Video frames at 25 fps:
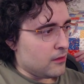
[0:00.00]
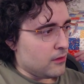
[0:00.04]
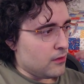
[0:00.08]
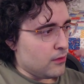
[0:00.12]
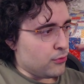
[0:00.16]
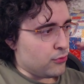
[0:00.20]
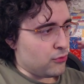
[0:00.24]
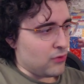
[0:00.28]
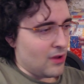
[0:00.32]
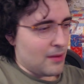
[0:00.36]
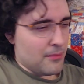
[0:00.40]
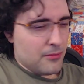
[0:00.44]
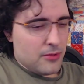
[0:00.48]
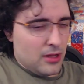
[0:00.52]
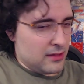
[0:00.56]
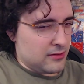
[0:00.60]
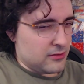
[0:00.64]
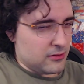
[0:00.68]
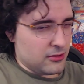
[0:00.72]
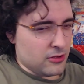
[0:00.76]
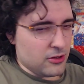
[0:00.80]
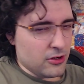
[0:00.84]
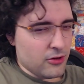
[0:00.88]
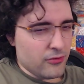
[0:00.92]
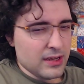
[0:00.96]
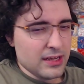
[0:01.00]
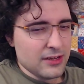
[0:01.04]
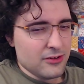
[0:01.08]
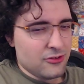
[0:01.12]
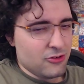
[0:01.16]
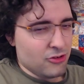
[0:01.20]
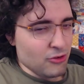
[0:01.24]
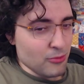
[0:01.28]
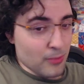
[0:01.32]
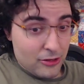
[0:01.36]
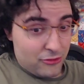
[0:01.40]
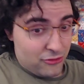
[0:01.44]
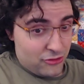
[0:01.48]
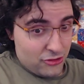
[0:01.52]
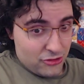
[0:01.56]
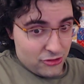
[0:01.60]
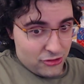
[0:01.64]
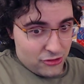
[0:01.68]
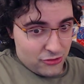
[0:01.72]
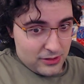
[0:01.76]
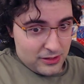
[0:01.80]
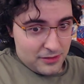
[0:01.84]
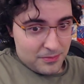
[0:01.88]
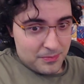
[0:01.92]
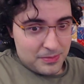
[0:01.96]
so I'm not going to read too much
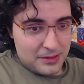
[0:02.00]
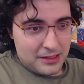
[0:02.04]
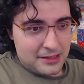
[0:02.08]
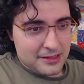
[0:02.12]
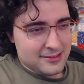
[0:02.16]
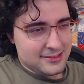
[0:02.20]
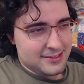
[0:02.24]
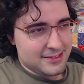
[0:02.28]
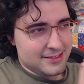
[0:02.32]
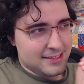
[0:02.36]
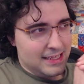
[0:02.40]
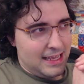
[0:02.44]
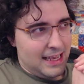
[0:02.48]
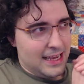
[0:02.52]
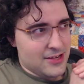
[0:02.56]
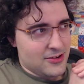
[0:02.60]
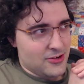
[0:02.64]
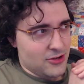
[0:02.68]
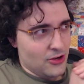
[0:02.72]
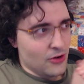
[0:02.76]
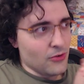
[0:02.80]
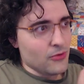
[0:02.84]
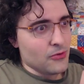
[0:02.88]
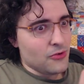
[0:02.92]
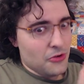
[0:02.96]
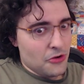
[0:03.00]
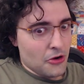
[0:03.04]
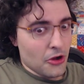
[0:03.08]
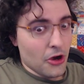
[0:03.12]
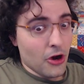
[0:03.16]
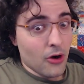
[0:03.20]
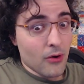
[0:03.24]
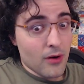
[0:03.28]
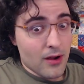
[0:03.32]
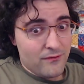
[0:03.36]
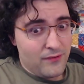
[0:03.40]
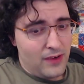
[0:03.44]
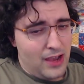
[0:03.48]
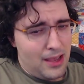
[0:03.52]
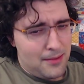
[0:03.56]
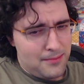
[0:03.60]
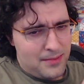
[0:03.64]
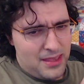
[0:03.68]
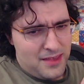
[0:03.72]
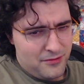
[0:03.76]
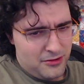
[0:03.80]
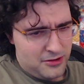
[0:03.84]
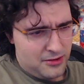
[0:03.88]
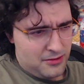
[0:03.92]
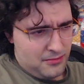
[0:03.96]
into it because I don't know if I'm
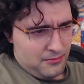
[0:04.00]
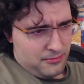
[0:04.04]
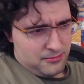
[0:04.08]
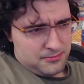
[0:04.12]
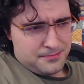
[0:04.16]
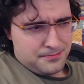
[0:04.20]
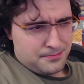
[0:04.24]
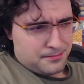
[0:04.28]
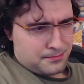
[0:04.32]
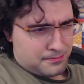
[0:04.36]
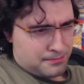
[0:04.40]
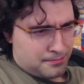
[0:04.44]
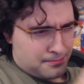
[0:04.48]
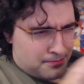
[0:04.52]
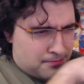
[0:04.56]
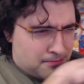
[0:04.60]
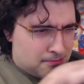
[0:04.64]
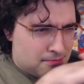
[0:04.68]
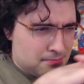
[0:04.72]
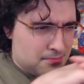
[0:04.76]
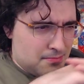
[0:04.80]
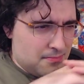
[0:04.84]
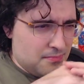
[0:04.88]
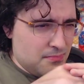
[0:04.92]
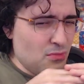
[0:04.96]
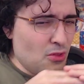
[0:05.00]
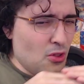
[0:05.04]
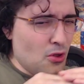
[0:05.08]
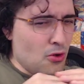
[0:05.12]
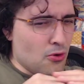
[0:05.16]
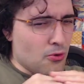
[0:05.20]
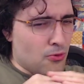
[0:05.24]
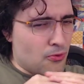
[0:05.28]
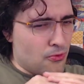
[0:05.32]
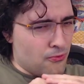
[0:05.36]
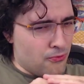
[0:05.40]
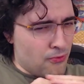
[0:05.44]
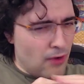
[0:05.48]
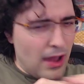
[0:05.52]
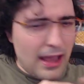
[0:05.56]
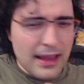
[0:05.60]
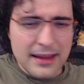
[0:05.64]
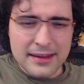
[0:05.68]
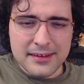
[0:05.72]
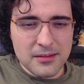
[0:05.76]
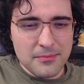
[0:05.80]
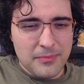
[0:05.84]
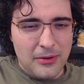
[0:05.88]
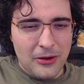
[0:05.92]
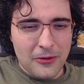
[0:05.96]
even
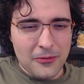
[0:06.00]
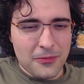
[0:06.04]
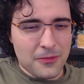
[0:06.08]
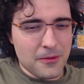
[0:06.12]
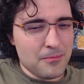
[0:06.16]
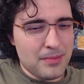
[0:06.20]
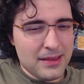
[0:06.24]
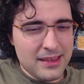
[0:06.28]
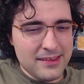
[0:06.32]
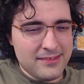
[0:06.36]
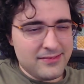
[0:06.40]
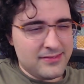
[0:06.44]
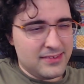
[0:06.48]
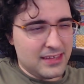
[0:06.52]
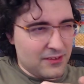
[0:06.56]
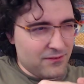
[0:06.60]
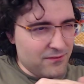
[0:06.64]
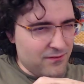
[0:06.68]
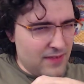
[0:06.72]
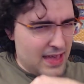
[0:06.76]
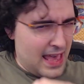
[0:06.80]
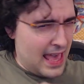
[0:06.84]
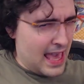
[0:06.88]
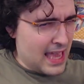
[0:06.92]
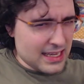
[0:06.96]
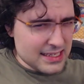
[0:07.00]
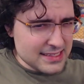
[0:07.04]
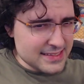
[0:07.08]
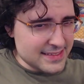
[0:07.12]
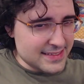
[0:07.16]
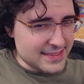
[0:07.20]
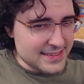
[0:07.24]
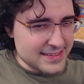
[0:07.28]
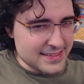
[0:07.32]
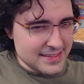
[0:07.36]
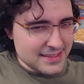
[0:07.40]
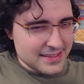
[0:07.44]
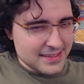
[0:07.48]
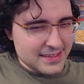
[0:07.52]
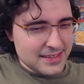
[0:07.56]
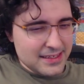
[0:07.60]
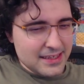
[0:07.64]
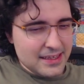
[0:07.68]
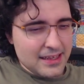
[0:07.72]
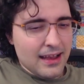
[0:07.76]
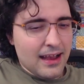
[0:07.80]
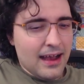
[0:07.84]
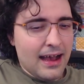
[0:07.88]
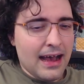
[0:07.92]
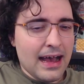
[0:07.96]
right about the basic facts.
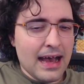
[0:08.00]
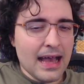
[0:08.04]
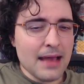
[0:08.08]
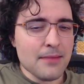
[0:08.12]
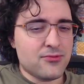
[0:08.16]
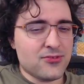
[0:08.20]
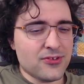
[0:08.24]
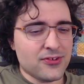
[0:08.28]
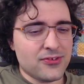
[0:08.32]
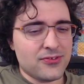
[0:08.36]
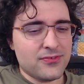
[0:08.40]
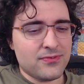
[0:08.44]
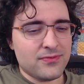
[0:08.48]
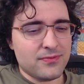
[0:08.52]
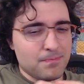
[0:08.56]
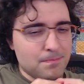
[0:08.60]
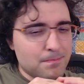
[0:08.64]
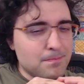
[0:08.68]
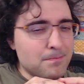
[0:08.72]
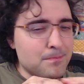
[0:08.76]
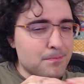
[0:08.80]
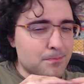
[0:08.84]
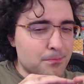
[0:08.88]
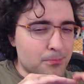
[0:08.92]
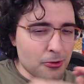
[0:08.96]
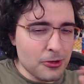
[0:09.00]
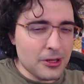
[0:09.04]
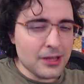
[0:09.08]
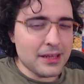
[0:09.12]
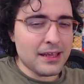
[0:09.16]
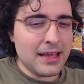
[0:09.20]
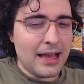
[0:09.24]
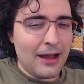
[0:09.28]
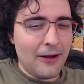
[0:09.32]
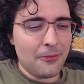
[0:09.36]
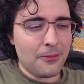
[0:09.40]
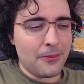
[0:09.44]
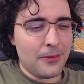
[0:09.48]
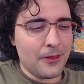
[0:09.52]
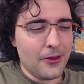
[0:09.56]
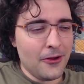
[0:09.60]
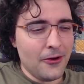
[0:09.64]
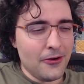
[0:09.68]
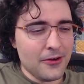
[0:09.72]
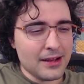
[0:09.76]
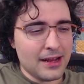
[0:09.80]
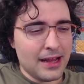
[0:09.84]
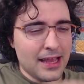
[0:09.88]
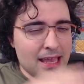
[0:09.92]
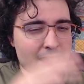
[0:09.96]
I'm just putting out there
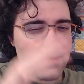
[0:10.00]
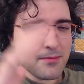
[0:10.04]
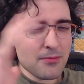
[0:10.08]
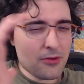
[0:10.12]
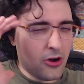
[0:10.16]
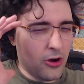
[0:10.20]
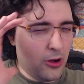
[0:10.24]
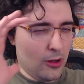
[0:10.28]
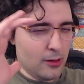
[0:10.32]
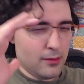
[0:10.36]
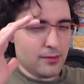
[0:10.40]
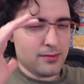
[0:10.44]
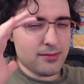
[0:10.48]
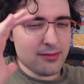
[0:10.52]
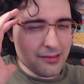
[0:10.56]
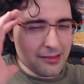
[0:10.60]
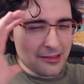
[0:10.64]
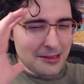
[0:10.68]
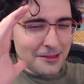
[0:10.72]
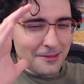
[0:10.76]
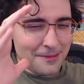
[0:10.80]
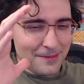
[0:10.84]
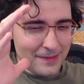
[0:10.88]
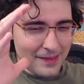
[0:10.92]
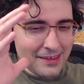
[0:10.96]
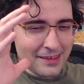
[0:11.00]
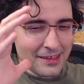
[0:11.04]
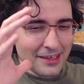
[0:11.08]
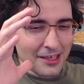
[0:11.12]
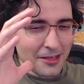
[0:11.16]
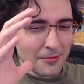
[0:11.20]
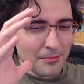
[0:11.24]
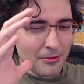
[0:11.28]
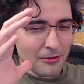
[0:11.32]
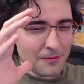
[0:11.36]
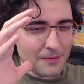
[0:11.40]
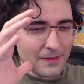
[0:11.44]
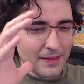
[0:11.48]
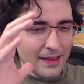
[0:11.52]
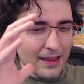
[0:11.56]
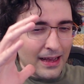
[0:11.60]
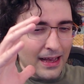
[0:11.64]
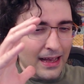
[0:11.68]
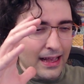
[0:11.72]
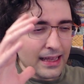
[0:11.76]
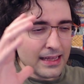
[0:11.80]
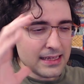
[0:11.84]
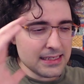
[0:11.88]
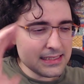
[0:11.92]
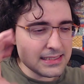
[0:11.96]
that I am constantly thinking about the
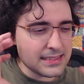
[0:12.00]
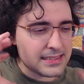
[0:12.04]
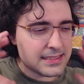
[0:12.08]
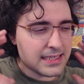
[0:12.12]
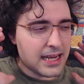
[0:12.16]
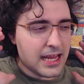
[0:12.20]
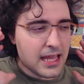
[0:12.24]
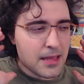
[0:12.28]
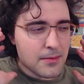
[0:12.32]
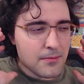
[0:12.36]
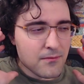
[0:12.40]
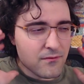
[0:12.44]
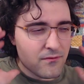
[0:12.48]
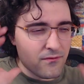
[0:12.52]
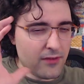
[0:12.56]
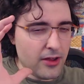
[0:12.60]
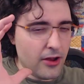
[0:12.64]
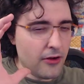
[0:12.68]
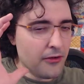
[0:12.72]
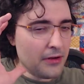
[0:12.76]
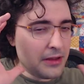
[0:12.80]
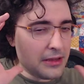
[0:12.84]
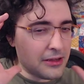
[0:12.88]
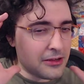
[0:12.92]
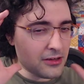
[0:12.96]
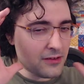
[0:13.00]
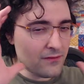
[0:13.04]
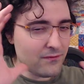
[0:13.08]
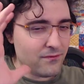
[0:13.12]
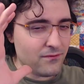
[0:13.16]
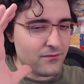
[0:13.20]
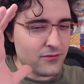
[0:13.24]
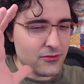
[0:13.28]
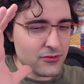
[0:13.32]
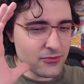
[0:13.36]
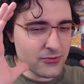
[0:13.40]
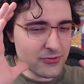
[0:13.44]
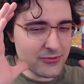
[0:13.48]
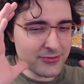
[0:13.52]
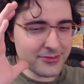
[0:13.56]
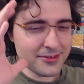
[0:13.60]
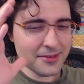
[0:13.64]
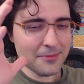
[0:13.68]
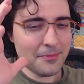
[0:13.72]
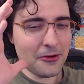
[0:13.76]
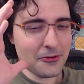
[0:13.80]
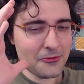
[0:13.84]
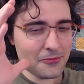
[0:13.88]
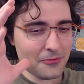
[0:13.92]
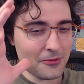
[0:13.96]
eyes and I am very confused
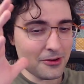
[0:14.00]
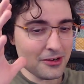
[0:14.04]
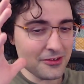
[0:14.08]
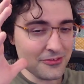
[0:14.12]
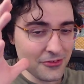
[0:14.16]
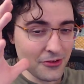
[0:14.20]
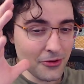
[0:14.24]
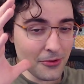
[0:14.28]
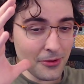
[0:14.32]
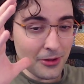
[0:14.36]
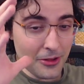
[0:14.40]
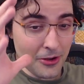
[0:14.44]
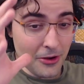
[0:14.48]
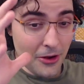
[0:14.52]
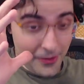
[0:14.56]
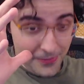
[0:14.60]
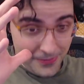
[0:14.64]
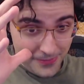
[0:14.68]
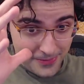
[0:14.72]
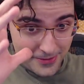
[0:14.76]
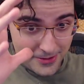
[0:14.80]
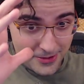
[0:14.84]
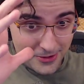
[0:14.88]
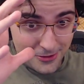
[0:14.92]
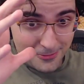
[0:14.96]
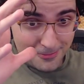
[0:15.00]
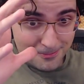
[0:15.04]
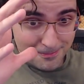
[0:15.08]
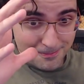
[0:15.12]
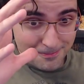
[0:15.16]
about what is going on there.